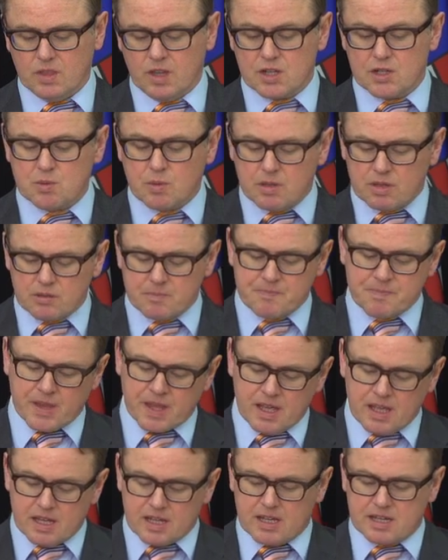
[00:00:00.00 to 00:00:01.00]
This will
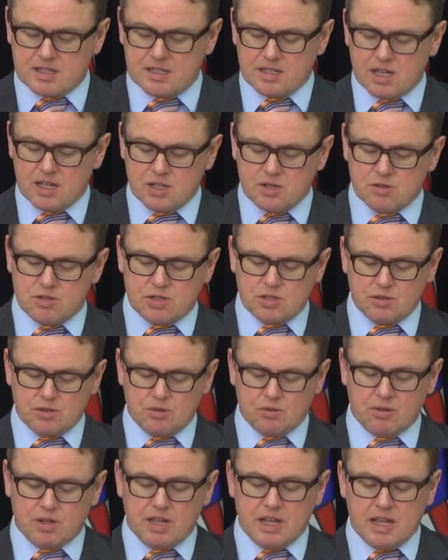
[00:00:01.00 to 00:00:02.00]
continue
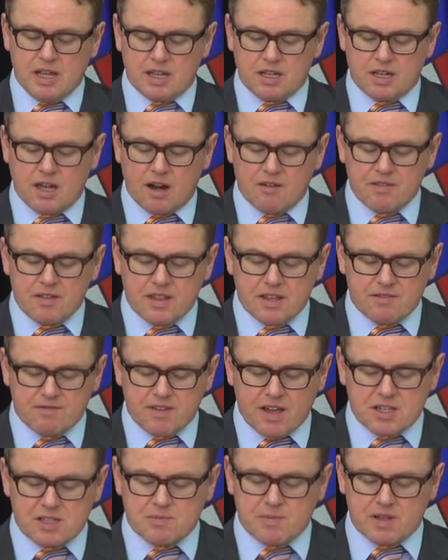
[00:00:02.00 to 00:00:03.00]
to govern the
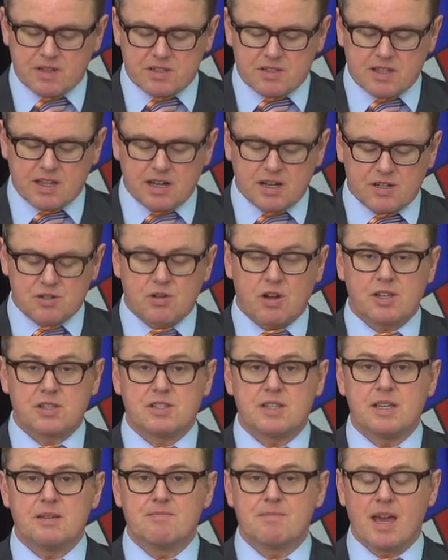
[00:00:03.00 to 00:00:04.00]
investments that a
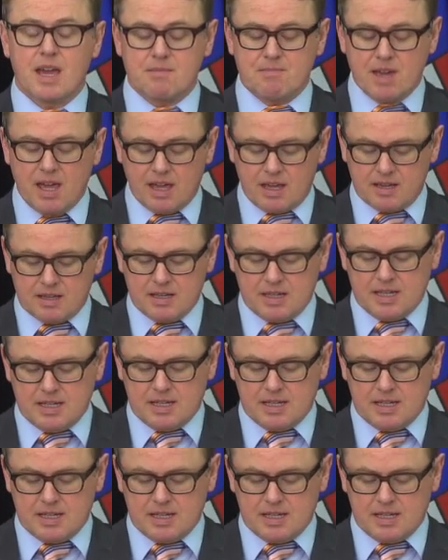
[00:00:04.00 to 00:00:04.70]
trustee may make.